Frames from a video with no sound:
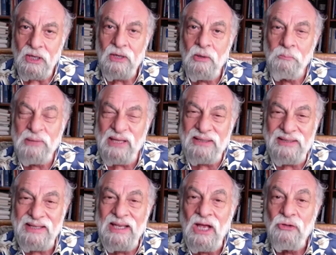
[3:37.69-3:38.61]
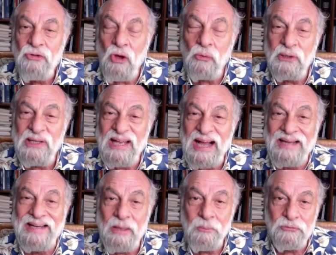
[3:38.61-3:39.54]
completely, totally
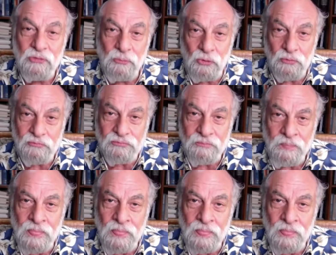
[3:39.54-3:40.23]
unable to move.